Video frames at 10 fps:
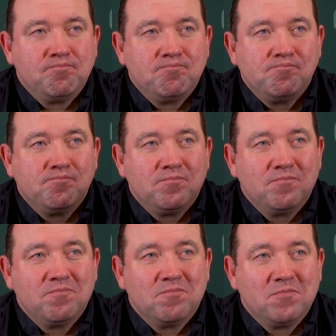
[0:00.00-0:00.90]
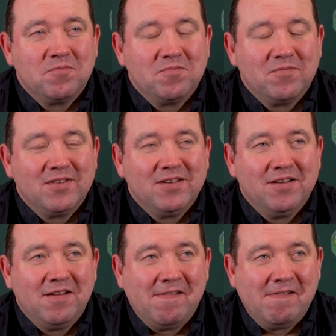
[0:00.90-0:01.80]
Brendan, many congratulations.
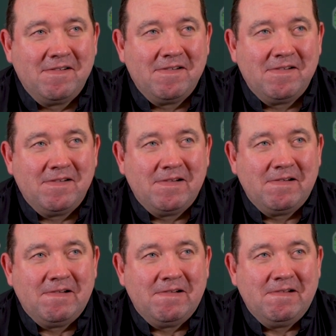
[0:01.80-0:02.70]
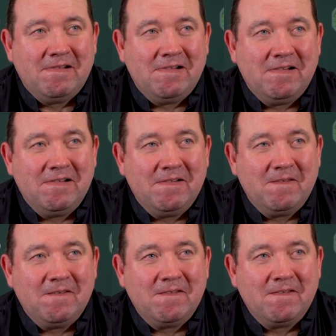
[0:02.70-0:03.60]
What a performance through to the last
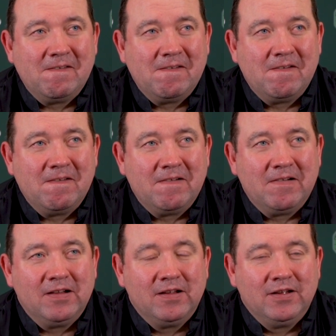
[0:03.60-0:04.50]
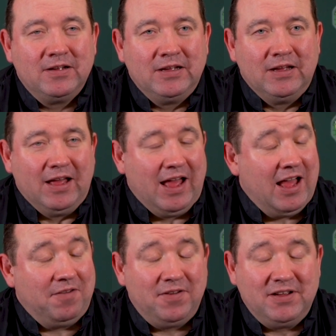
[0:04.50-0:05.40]
sixteen. How good does that feel?
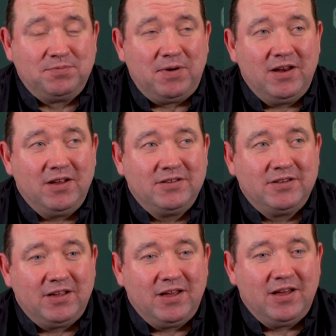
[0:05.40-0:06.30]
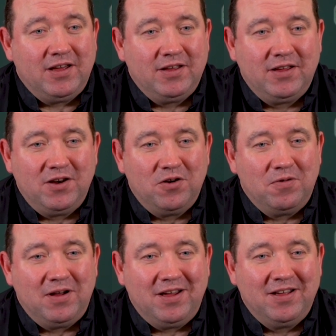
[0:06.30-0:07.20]
Uh, feels brilliant. Uh, you
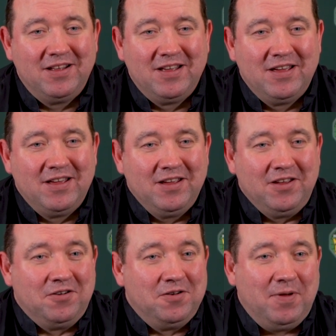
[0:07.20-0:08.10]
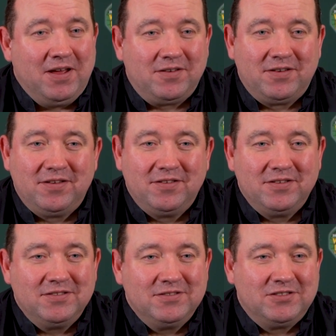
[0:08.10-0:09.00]
know, uh, you know, to beat
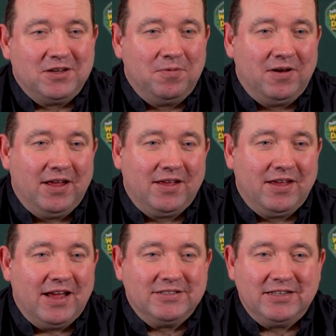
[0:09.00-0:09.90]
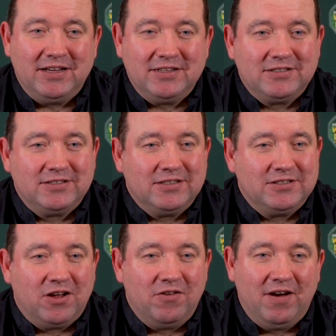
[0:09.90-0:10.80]
someone like Gezzy, it's,
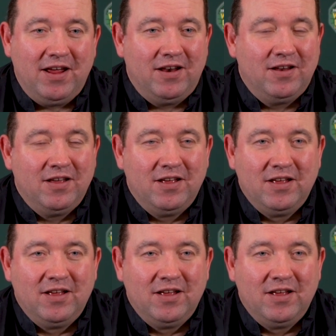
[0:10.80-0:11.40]
it's unreal.